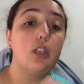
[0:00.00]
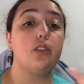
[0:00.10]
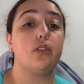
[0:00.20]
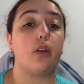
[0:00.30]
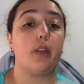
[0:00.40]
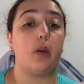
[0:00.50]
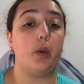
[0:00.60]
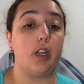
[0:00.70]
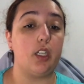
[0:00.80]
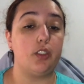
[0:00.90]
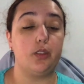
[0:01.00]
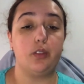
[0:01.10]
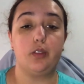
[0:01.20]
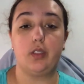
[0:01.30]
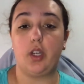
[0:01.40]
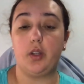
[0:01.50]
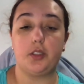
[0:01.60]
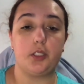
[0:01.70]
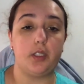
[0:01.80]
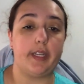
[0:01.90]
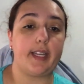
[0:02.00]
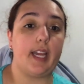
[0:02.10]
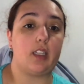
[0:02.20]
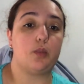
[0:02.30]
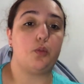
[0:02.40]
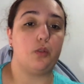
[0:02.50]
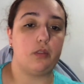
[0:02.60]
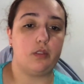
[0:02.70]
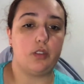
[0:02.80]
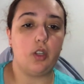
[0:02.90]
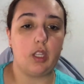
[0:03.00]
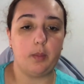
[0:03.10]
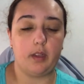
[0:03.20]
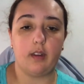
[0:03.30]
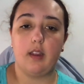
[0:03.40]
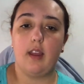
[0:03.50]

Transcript: so that when I do go to export the document